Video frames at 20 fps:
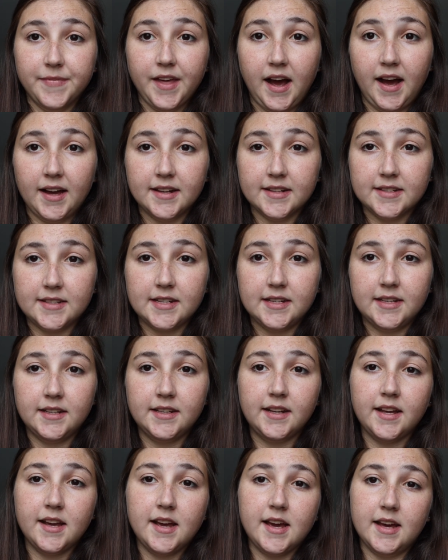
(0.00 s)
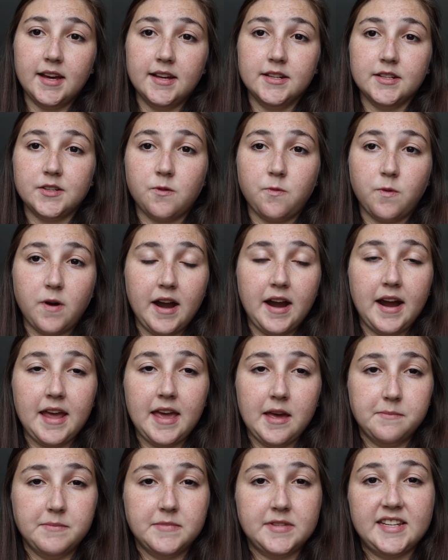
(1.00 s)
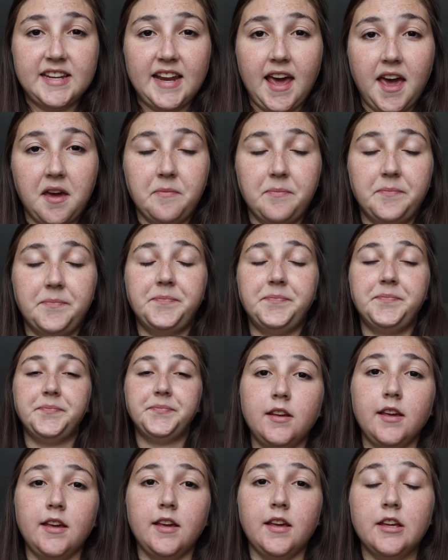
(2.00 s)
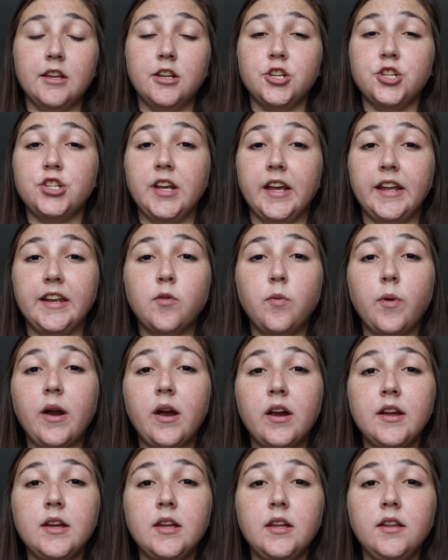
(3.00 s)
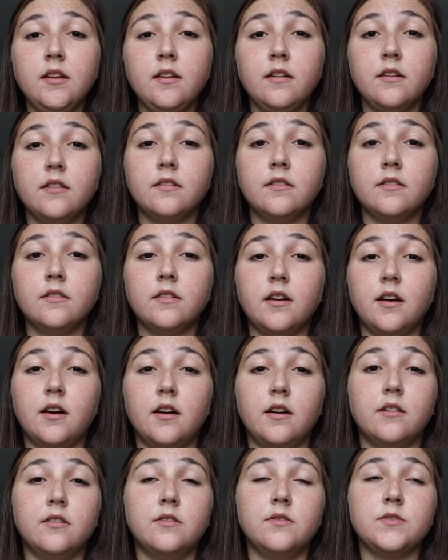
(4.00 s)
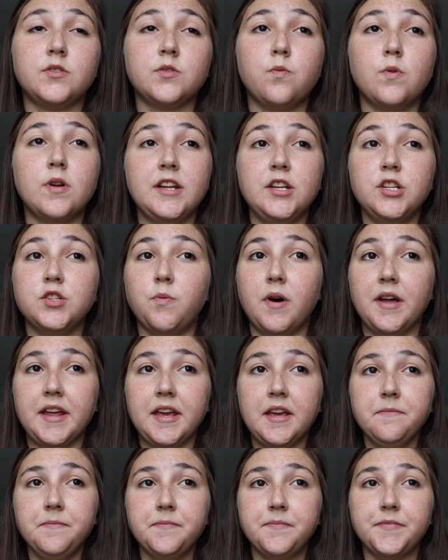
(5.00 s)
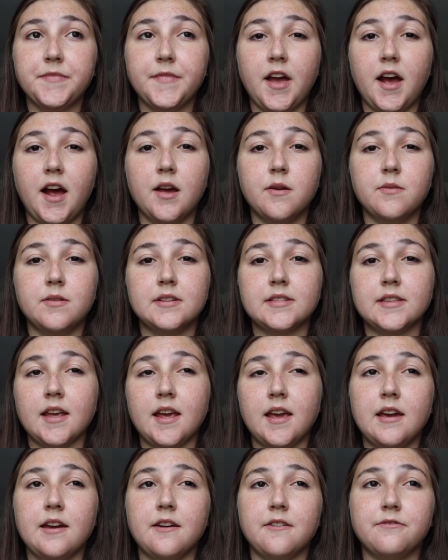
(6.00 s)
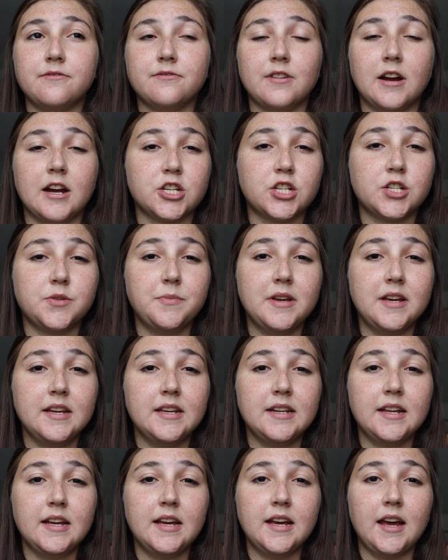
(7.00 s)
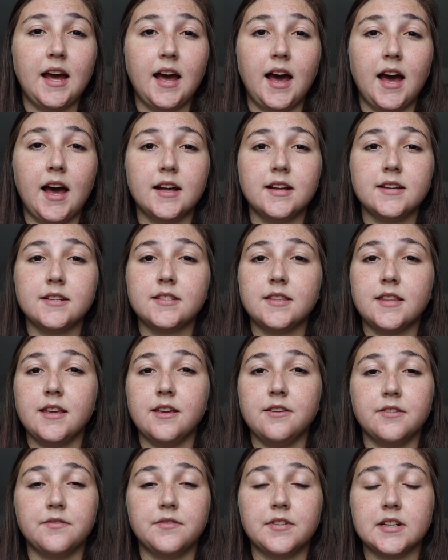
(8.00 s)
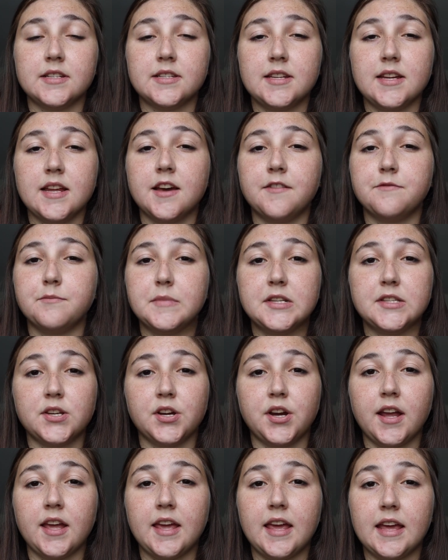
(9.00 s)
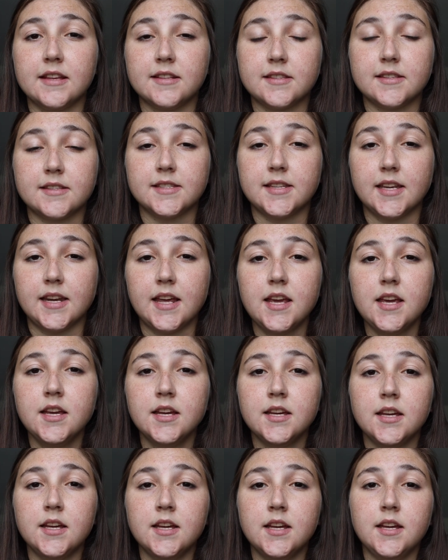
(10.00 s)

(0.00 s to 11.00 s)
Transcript: that and where I am today. In January of 2020, I was a freshman at the University of Missouri, Kansas City,